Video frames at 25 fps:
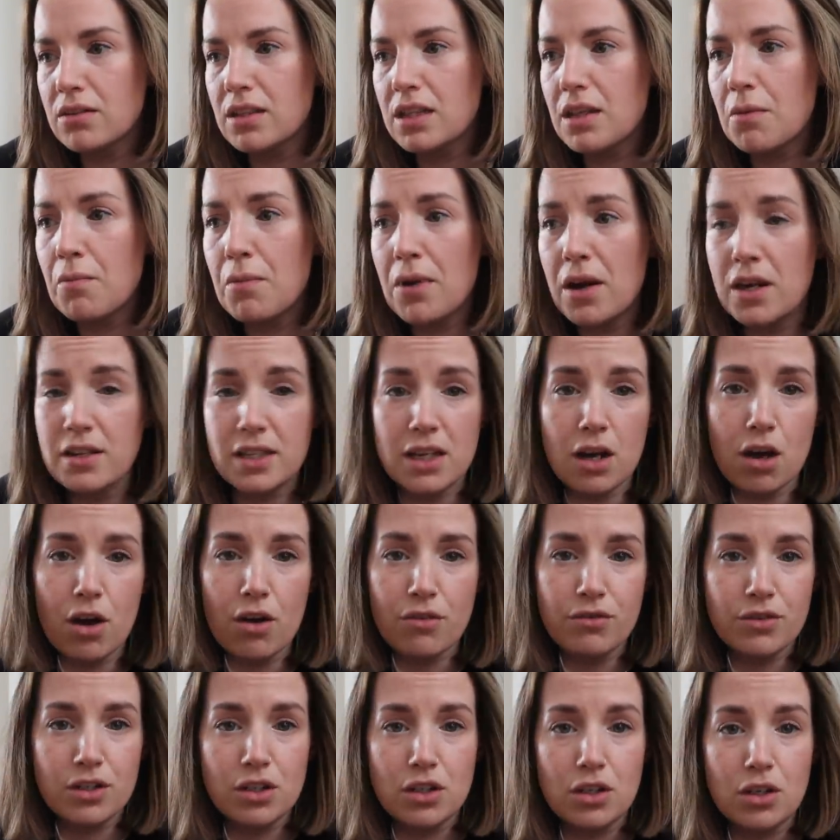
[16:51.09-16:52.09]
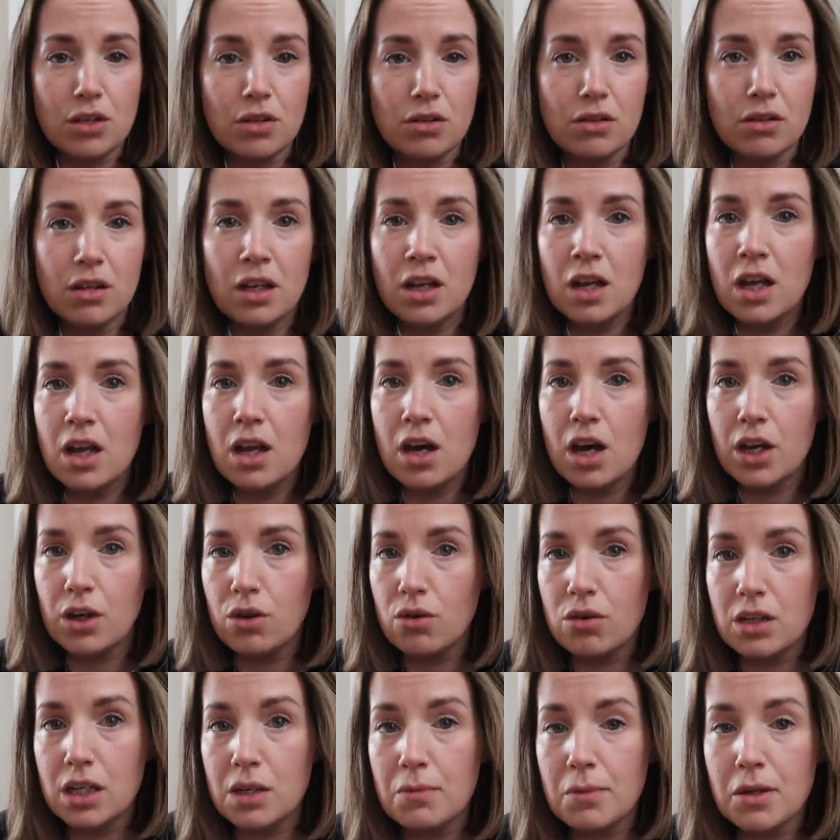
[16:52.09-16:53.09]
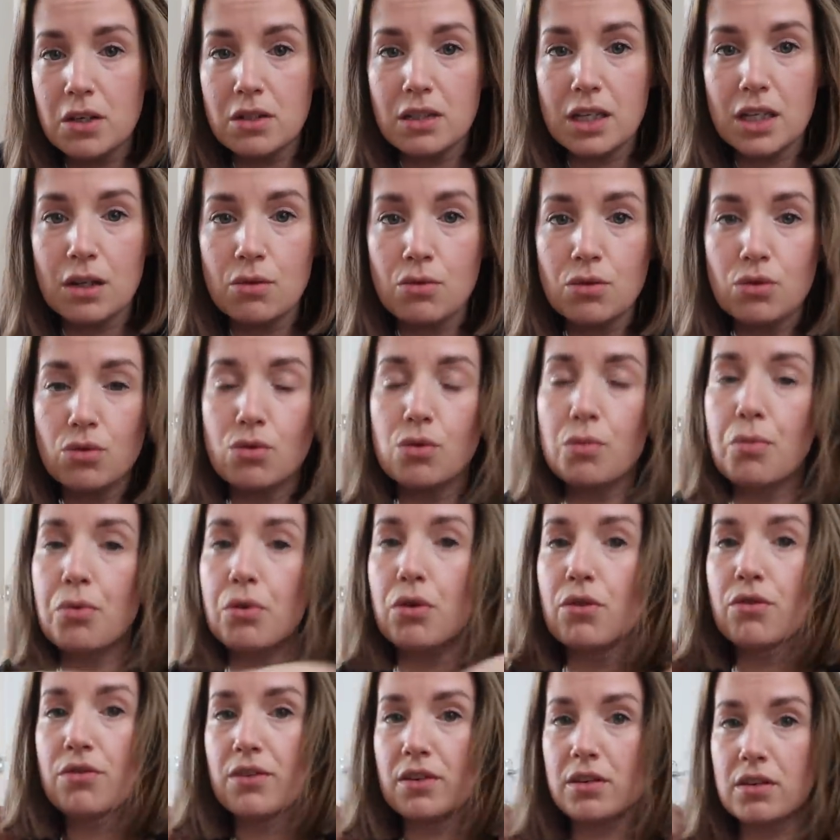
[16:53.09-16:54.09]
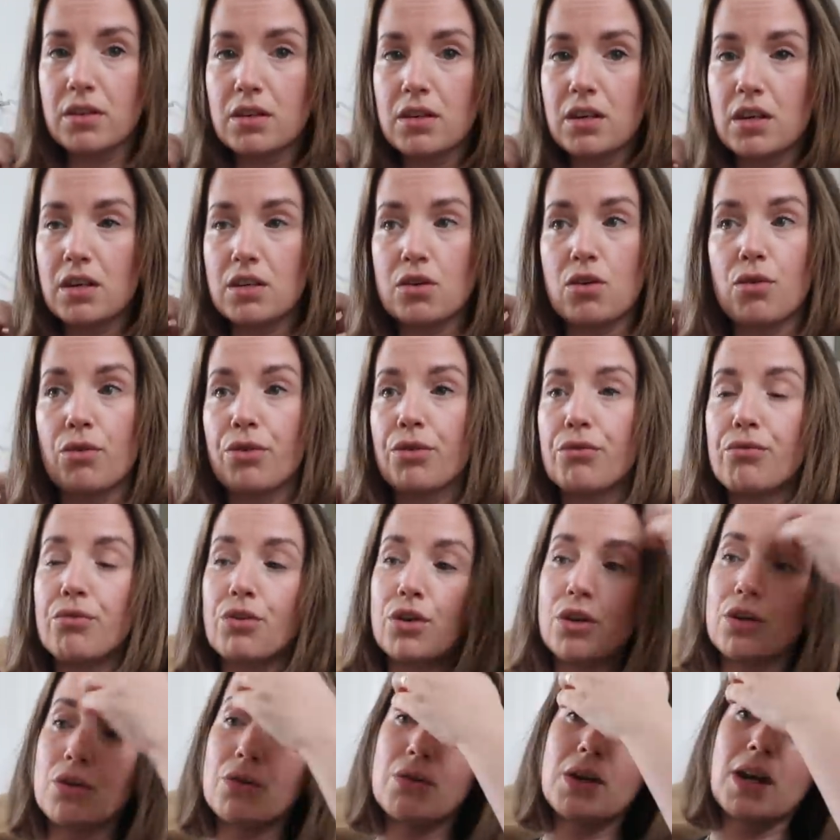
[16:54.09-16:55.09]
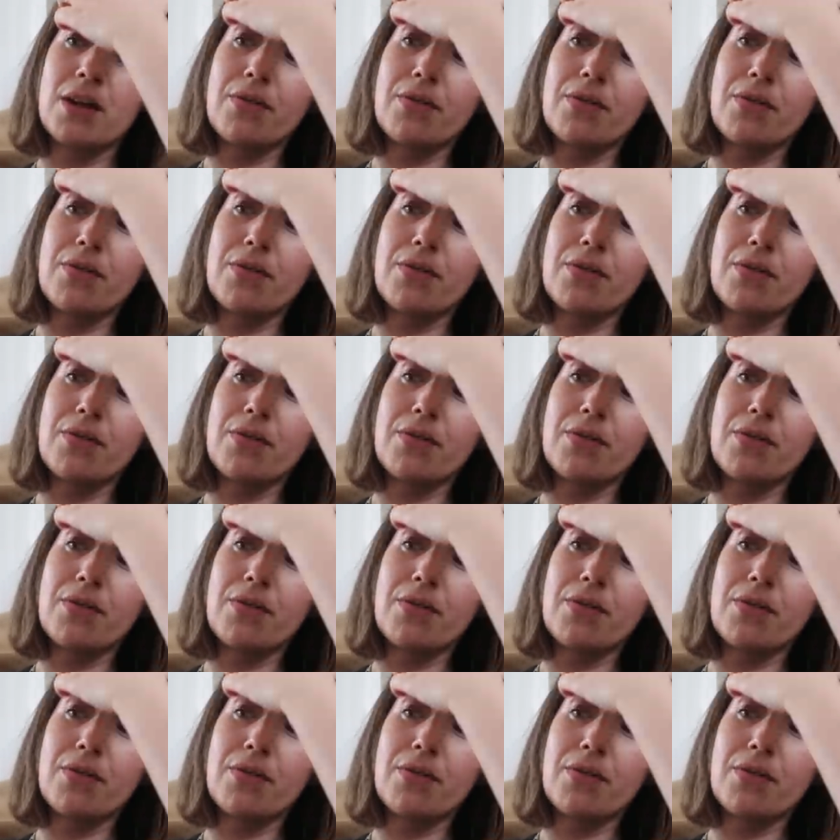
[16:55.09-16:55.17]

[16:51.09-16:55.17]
And then by that afternoon, I got an email saying it was all approved and had gone through.